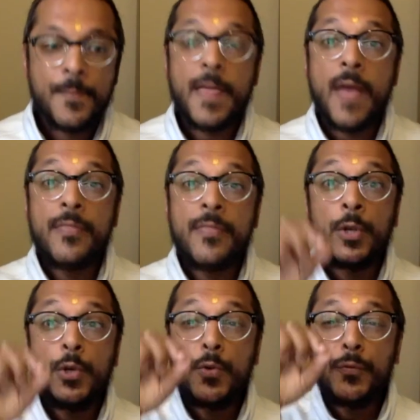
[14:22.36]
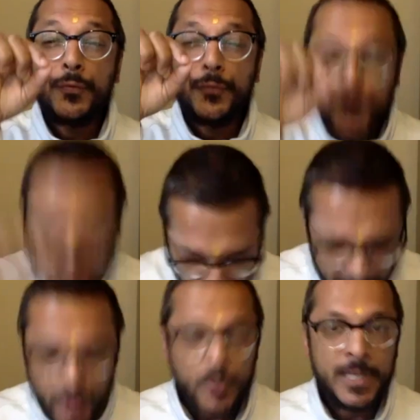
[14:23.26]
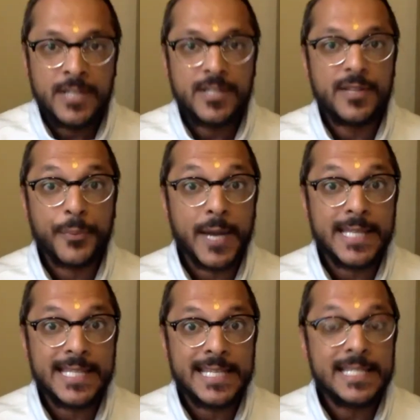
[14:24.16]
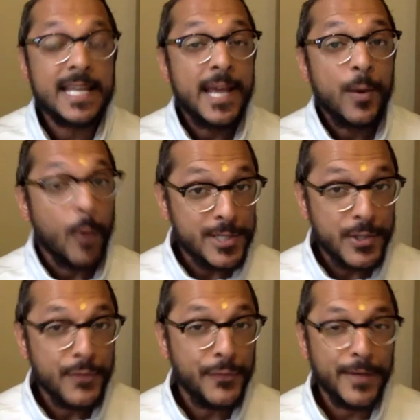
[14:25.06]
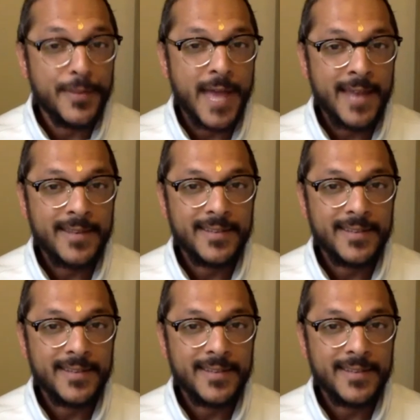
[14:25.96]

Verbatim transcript: And when you fully tune into the present, what do you feel then?